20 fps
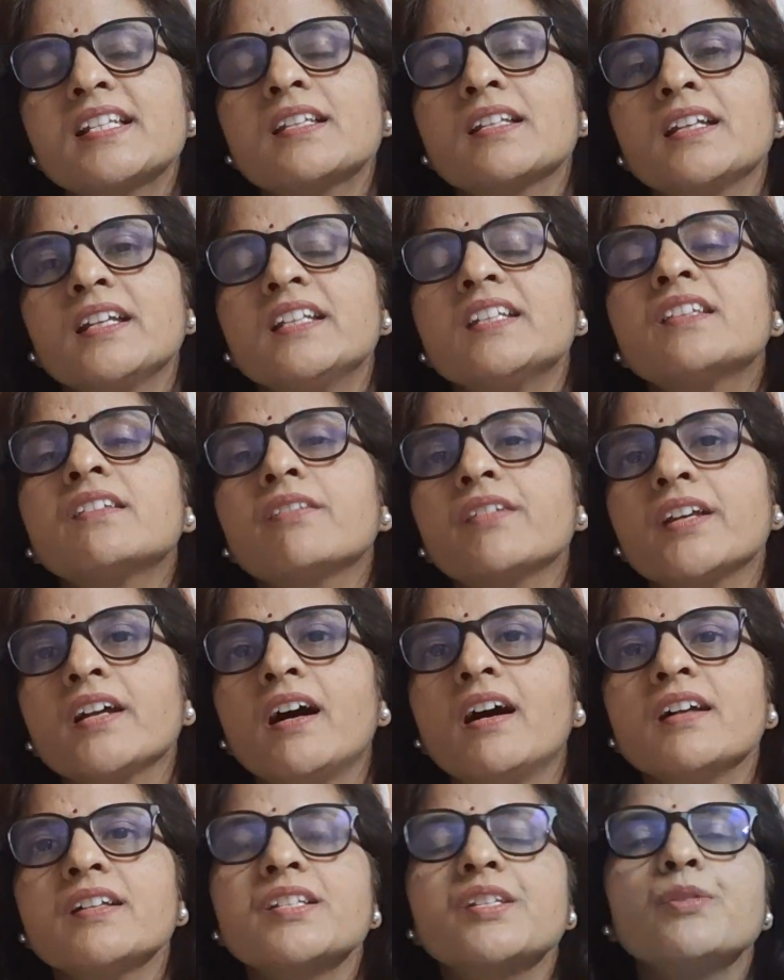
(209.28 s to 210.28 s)
in 3
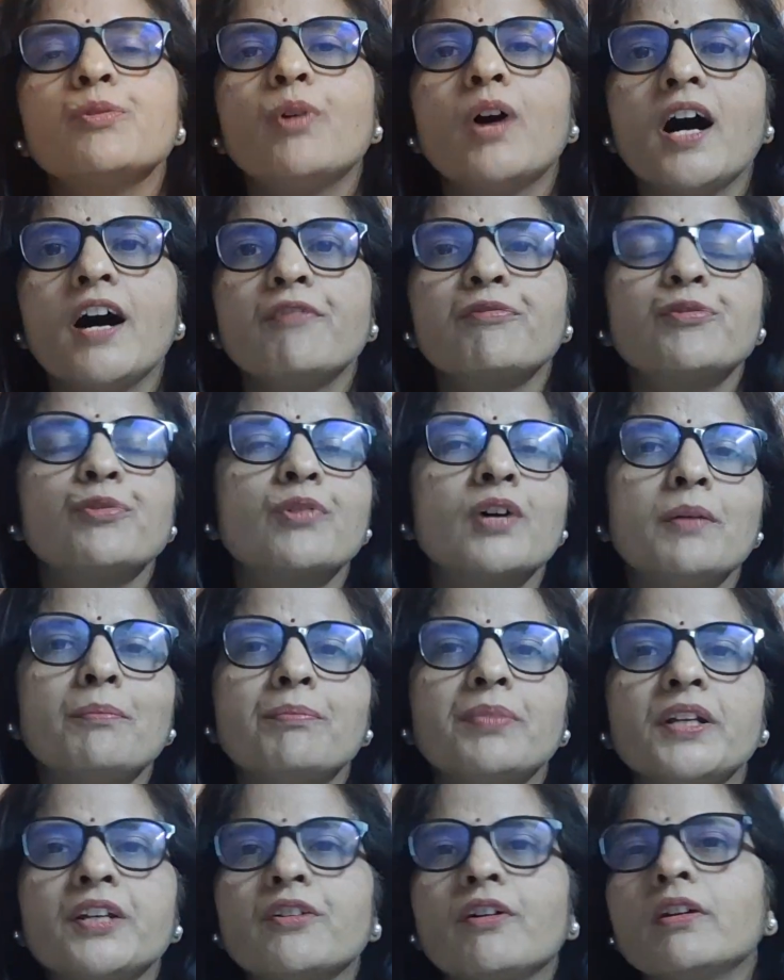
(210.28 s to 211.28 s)
hours you have to
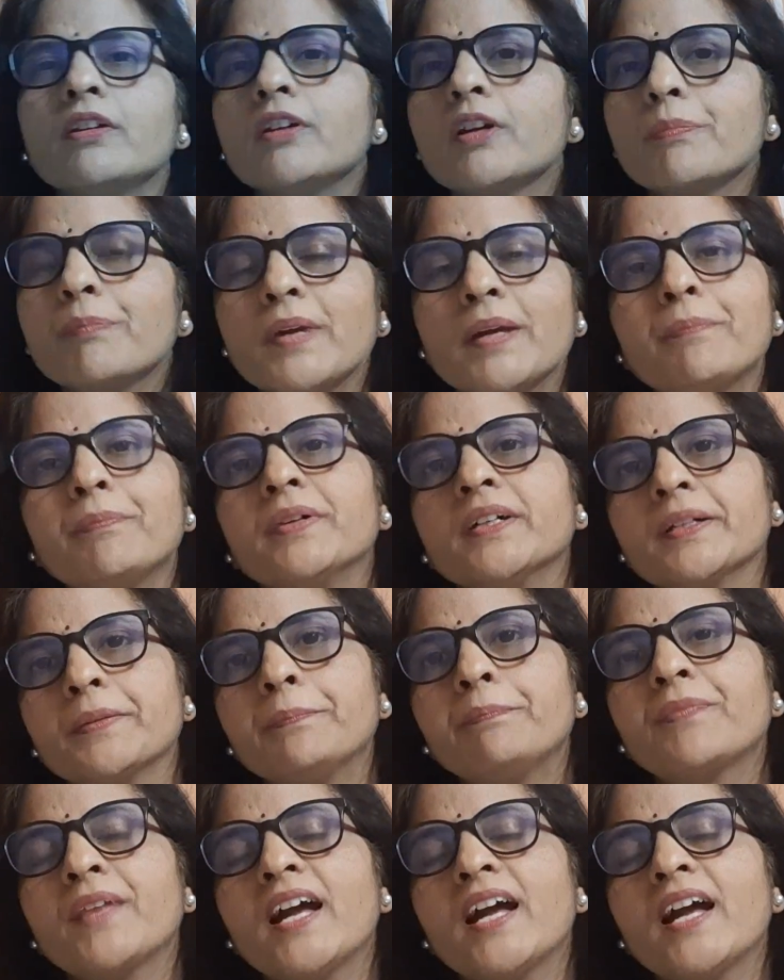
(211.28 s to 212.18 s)
complete all your paper,